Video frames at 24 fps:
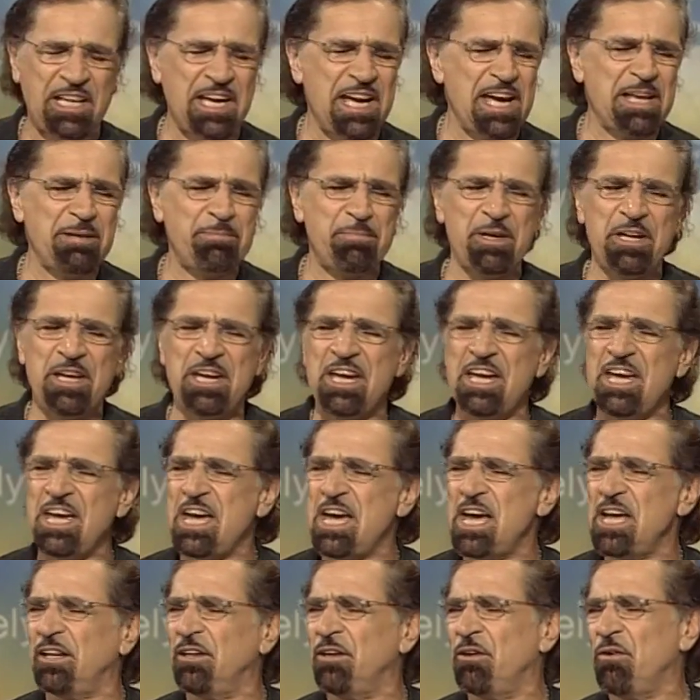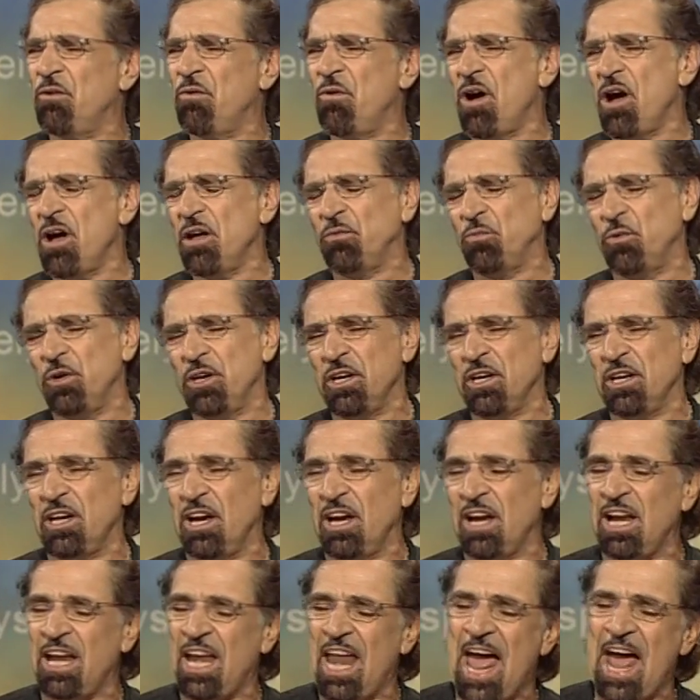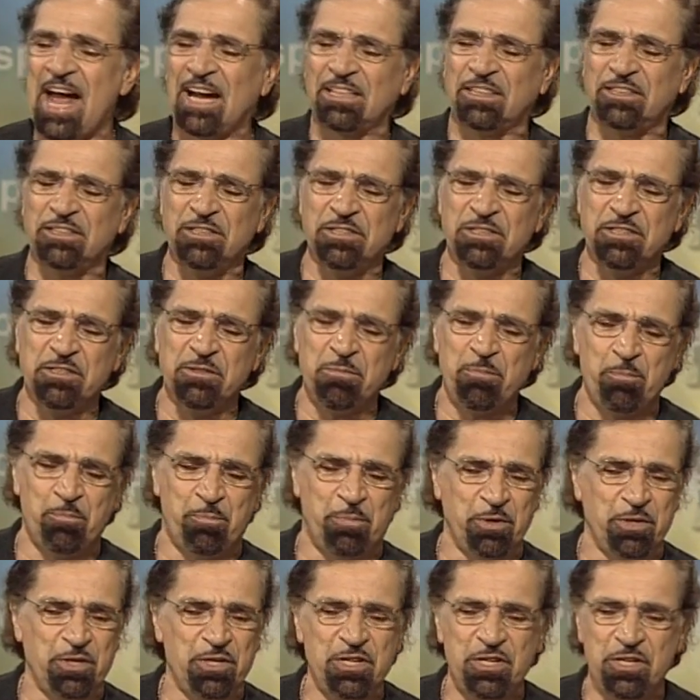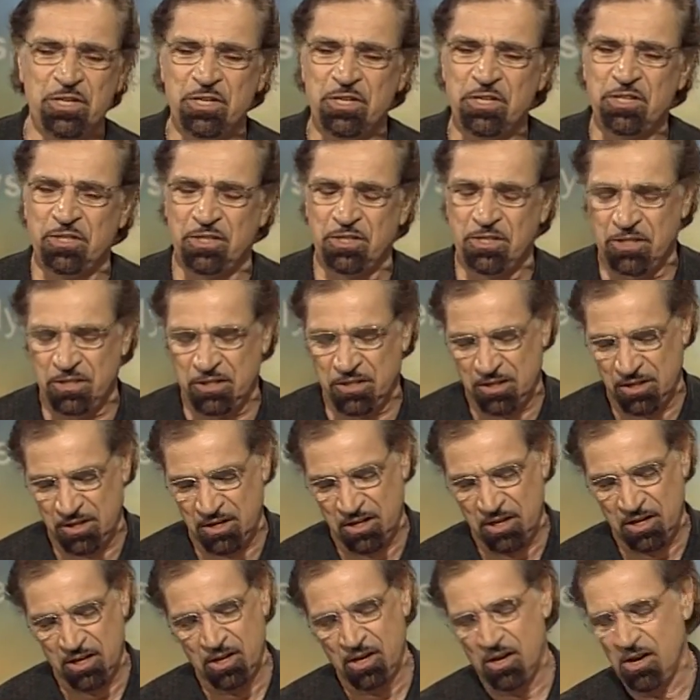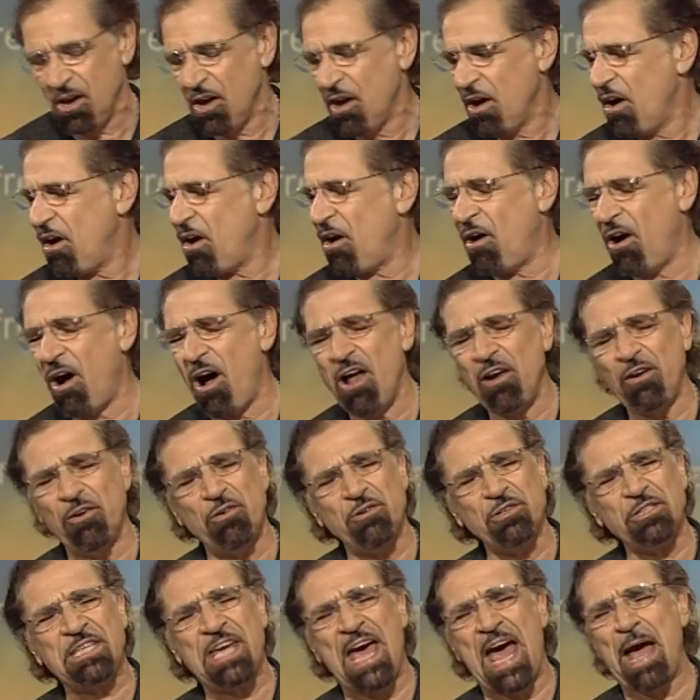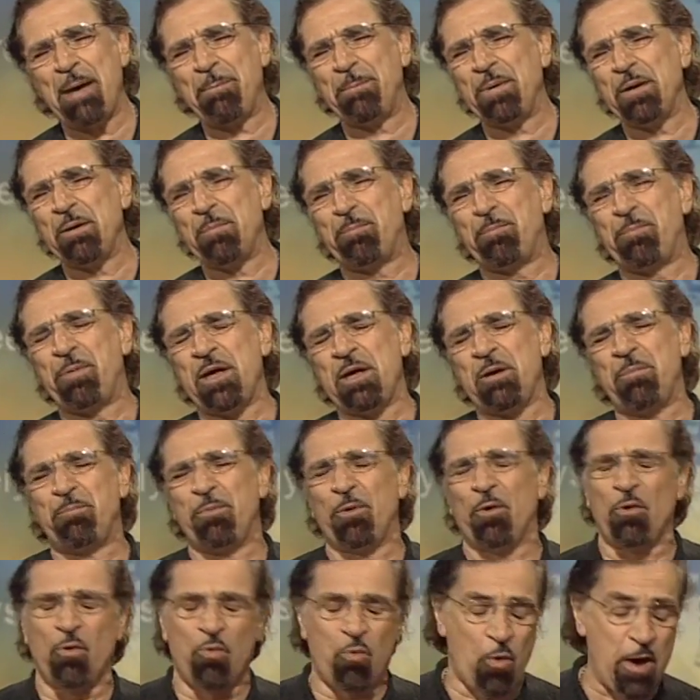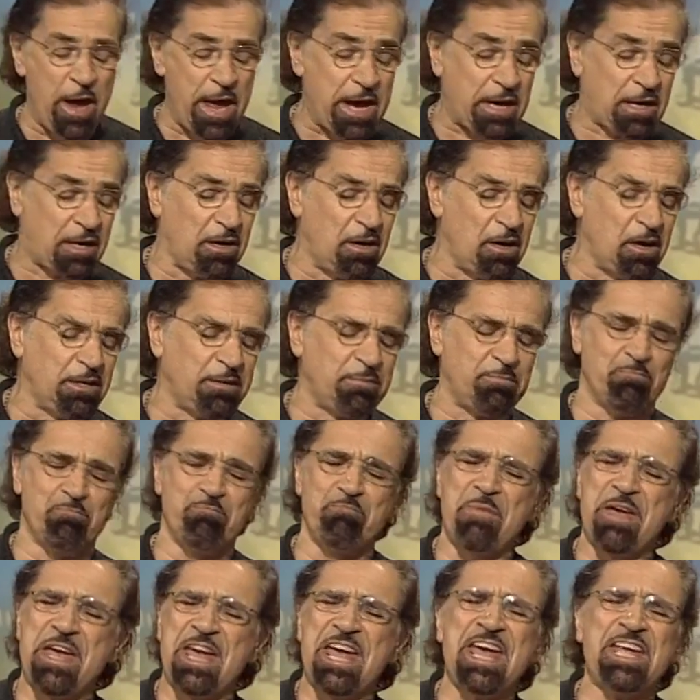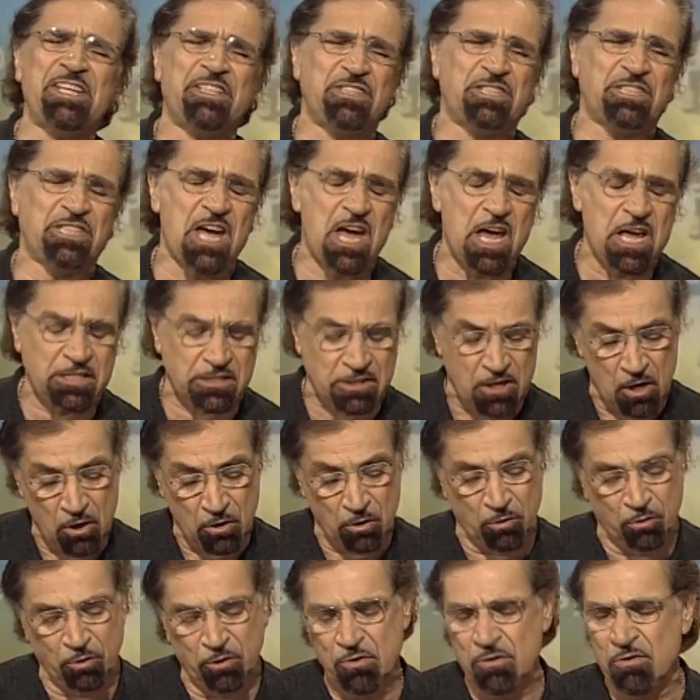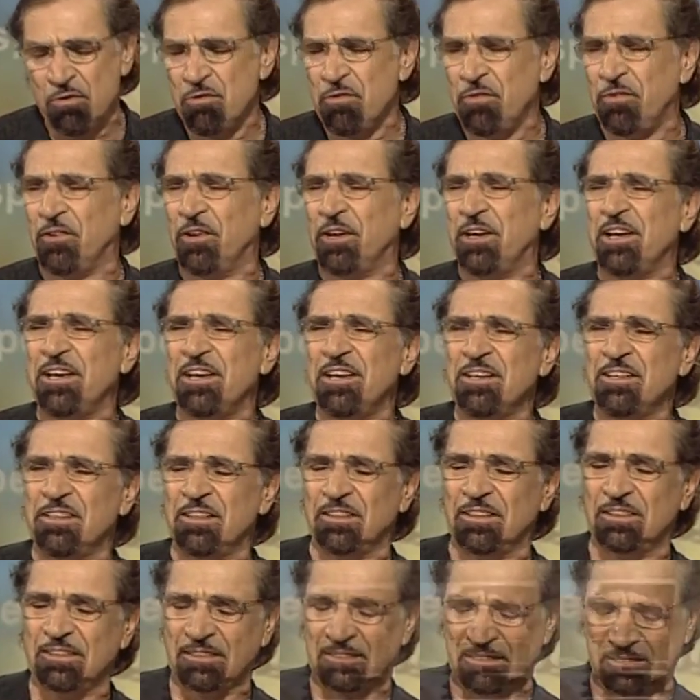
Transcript: can't be anyone we like to be. All those happy people we could meet, just grooving